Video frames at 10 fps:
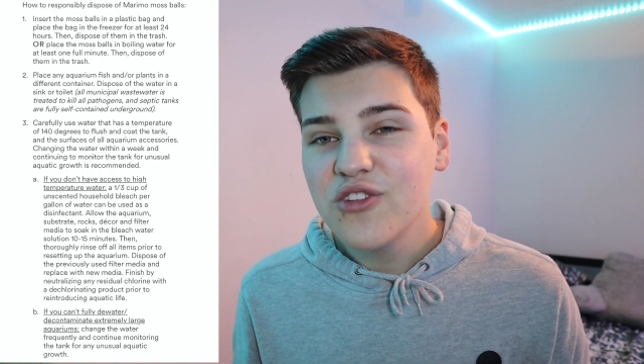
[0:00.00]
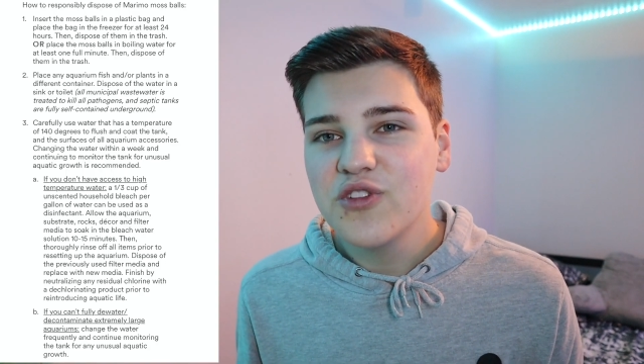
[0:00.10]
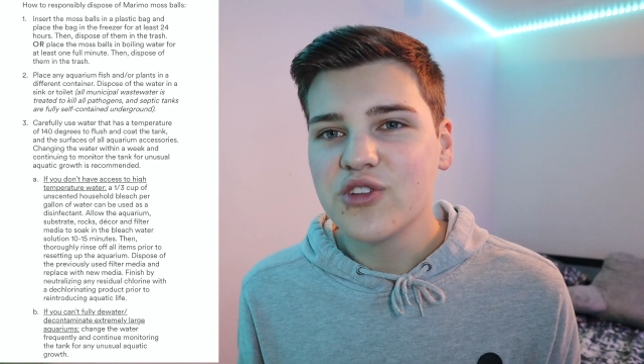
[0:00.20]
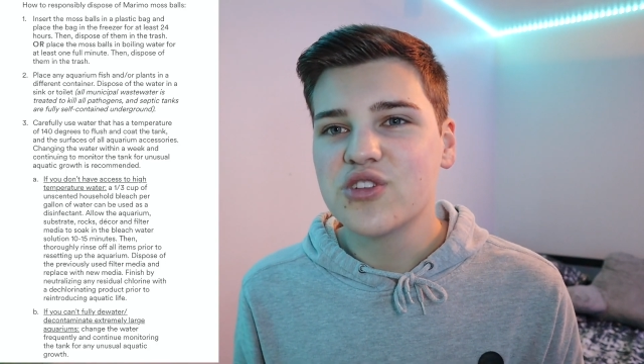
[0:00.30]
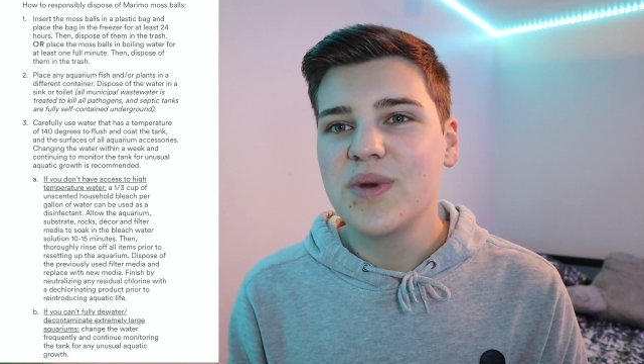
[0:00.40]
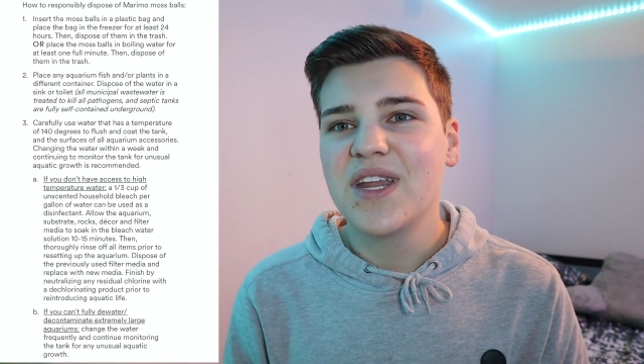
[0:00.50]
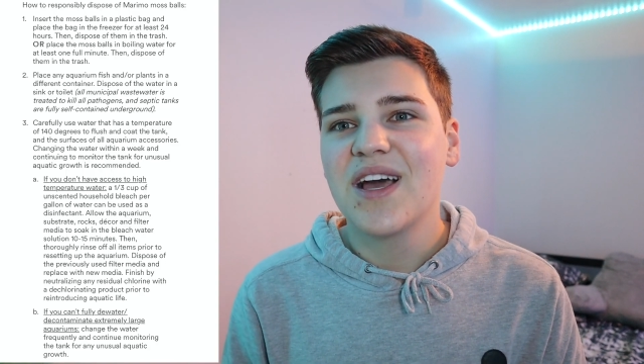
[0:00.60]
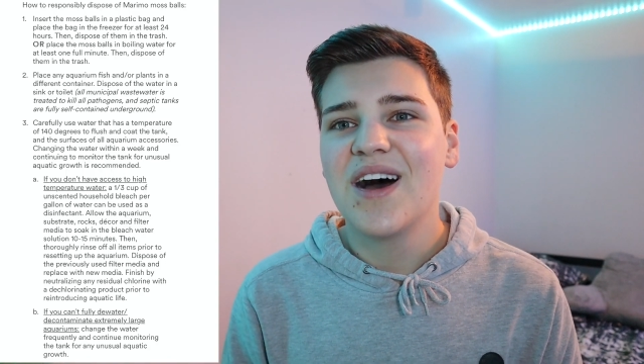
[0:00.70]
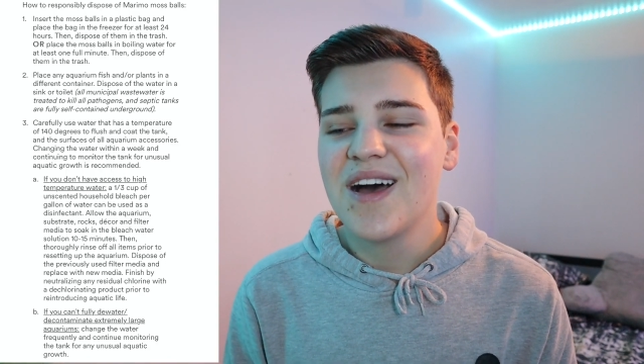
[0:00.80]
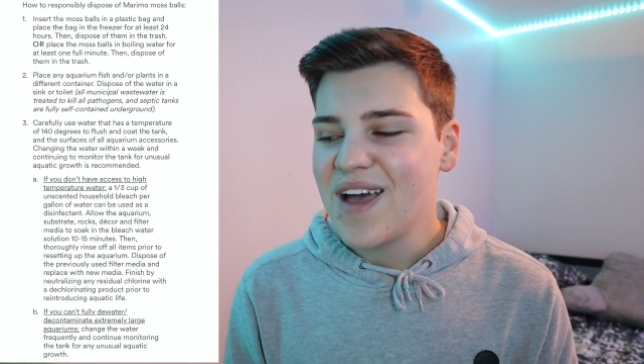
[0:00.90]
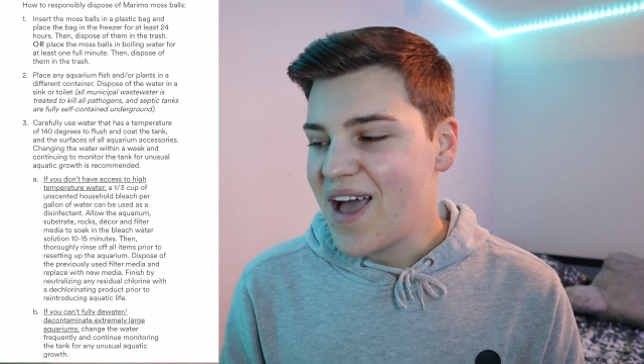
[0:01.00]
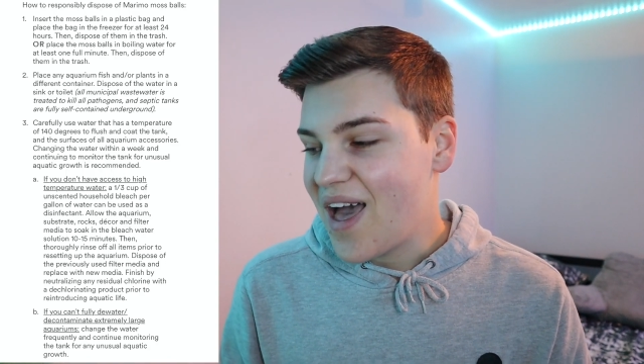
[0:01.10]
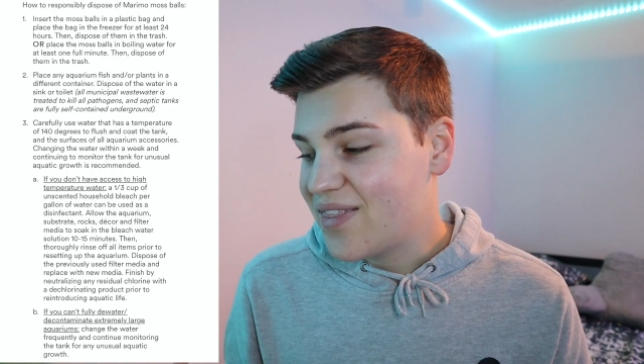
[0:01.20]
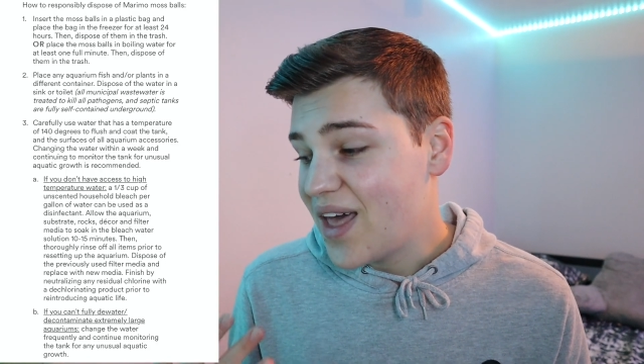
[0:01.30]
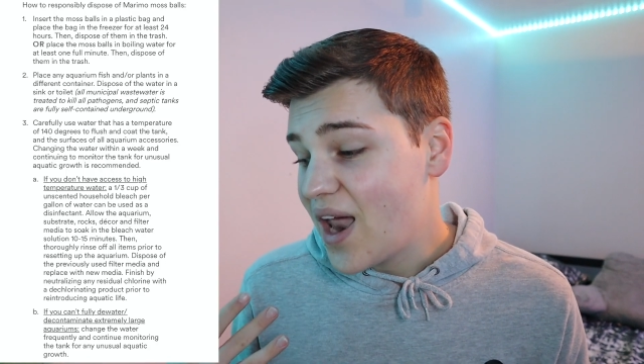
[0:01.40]
new filter media
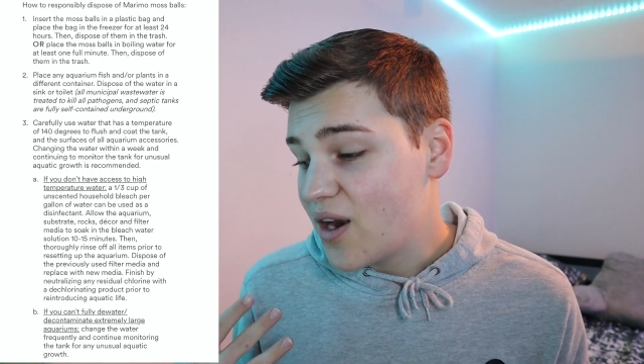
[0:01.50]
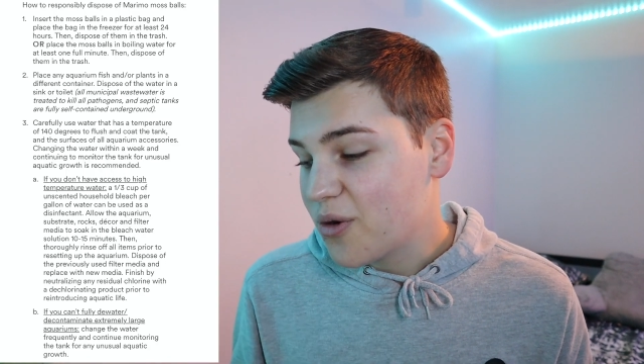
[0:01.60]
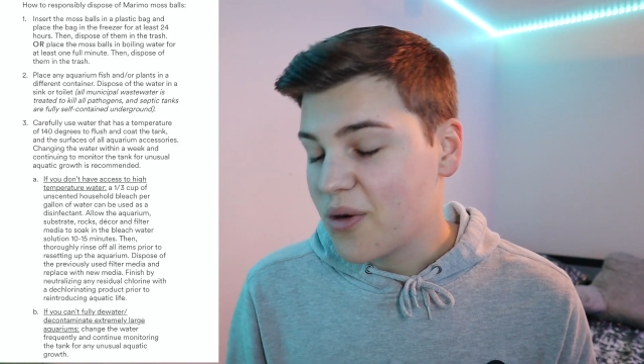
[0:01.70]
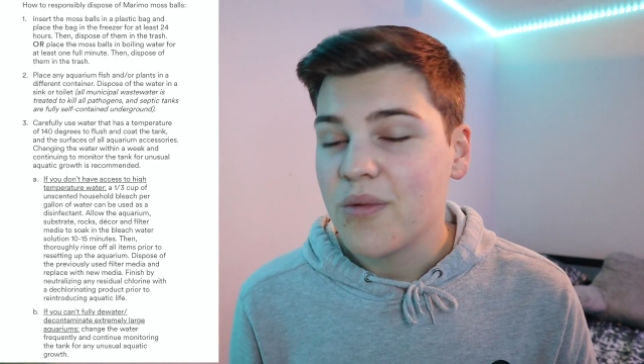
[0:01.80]
and then